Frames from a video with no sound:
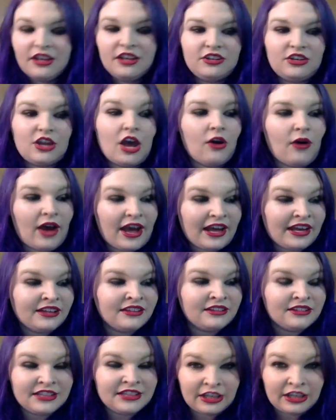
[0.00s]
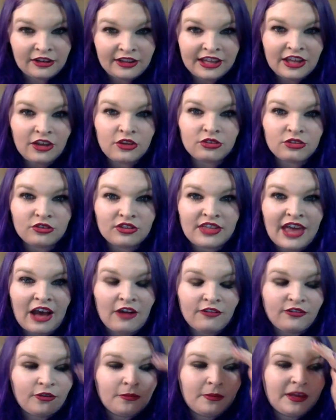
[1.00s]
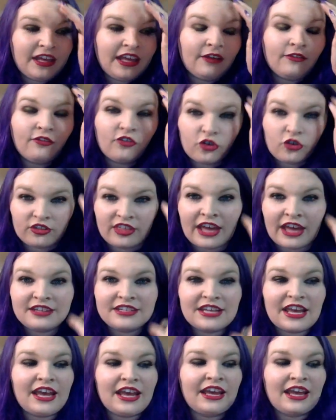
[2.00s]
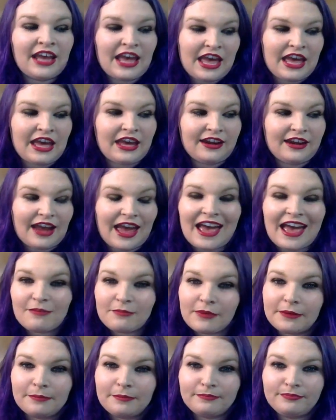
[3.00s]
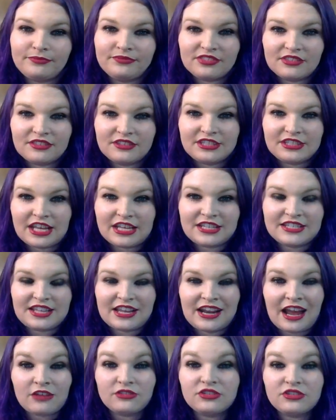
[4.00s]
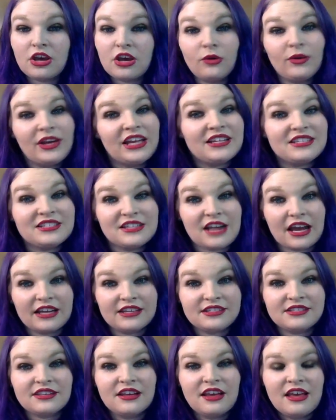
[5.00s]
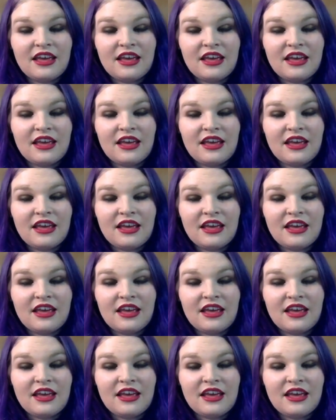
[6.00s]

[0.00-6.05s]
No, I literally go through the alphabet for that day, and I have my day set out, so it's nice.